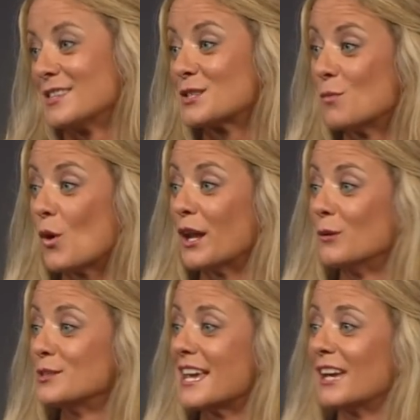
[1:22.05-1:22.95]
This
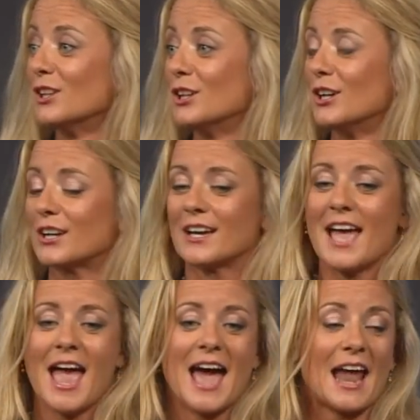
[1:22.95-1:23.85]
morning, we'll take a look
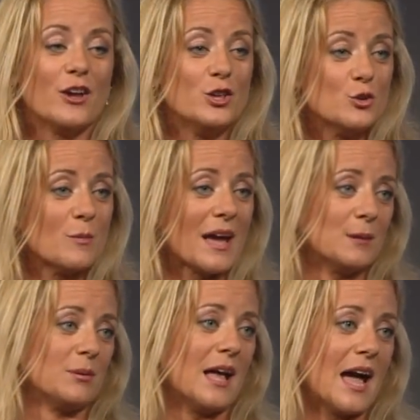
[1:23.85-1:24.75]
at how you
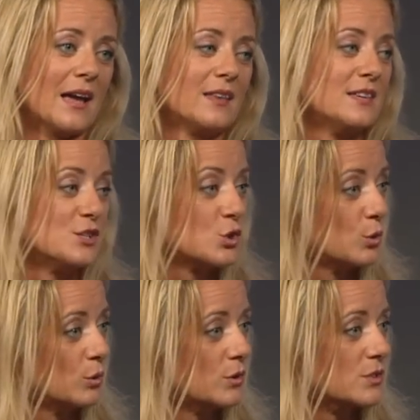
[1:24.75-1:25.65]
might apply these
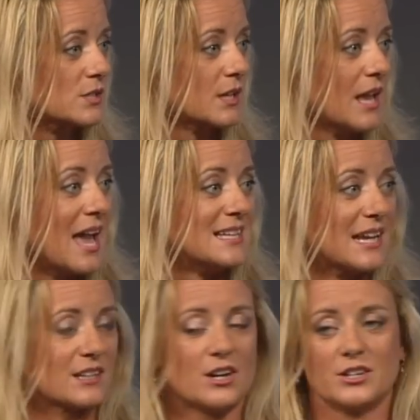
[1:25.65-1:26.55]
tools and
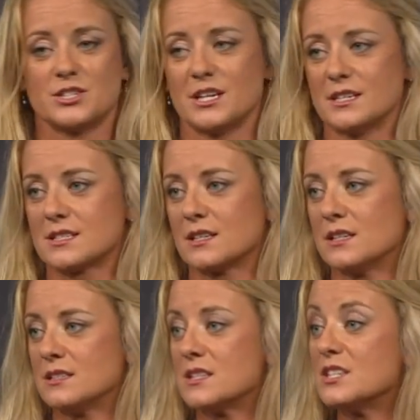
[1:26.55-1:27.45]
technologies
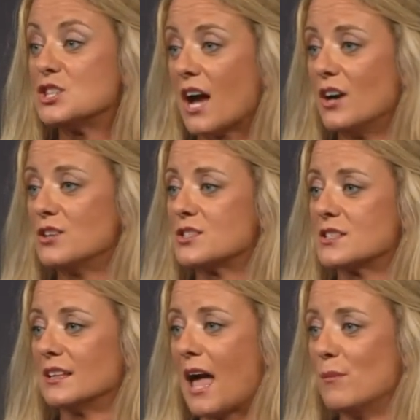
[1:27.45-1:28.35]
to the
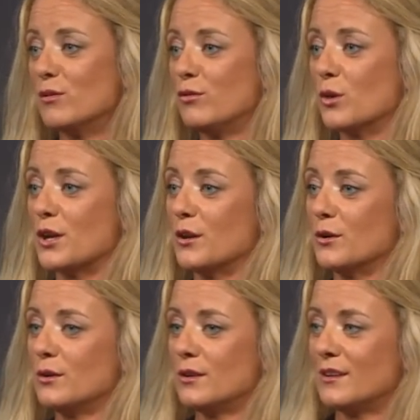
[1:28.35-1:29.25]
challenges that lie before you.
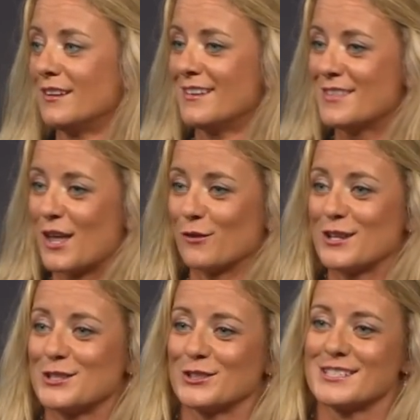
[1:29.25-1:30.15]
That
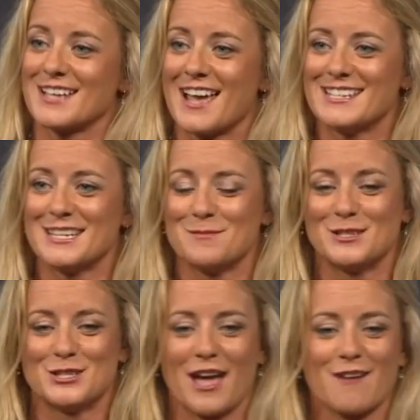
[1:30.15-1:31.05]
original design team
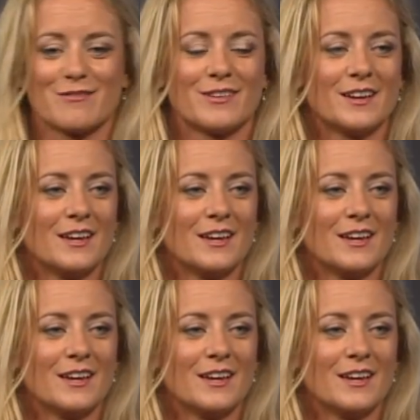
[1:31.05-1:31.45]
and Jeff,